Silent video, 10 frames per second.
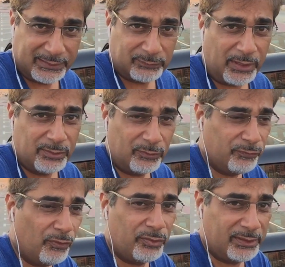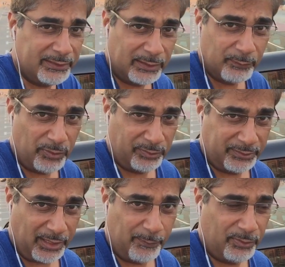It runs on four cylinders most of the
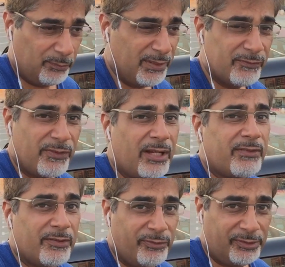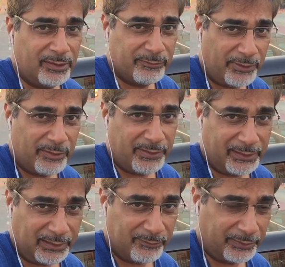time, so it's being very, very efficient and very, very
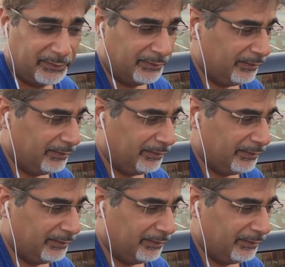clever.